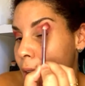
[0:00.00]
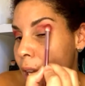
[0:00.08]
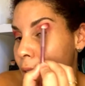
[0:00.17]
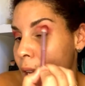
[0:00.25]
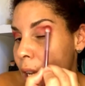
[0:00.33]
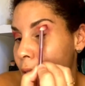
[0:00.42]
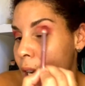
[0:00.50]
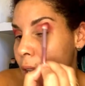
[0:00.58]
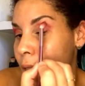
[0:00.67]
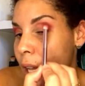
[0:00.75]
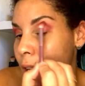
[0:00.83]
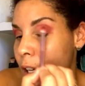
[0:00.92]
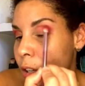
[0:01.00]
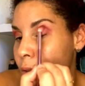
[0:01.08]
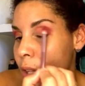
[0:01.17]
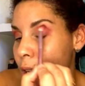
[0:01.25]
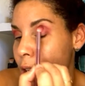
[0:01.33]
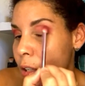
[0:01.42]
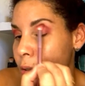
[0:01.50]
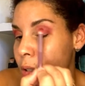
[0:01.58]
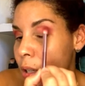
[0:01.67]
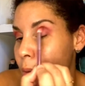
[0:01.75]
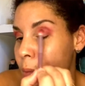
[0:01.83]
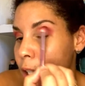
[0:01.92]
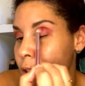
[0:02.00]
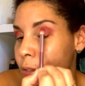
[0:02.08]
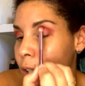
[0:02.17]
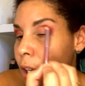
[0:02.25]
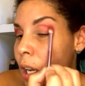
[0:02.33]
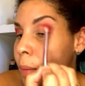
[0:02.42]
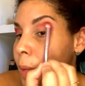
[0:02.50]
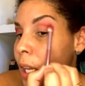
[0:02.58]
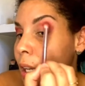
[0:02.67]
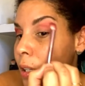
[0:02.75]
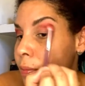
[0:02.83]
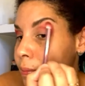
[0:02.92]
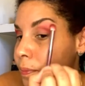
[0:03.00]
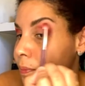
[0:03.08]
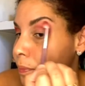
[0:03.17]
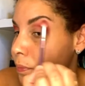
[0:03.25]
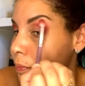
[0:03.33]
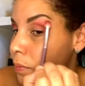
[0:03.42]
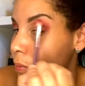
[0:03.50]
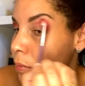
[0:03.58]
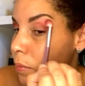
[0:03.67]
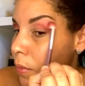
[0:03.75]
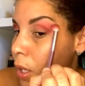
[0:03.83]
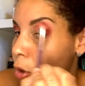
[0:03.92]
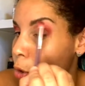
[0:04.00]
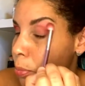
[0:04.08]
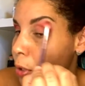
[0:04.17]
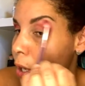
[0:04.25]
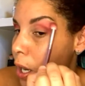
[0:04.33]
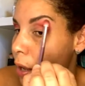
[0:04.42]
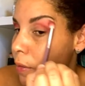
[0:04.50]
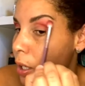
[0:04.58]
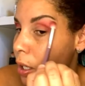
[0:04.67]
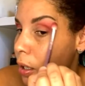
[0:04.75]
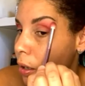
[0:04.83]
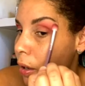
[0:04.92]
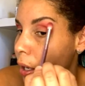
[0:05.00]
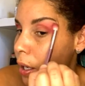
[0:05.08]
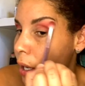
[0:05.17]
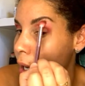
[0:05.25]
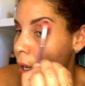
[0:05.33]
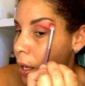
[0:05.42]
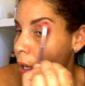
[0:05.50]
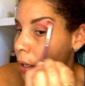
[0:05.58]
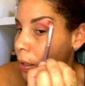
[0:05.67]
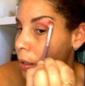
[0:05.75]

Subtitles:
in, thank you. Thank you so much for coming in. Hope you're having a great day.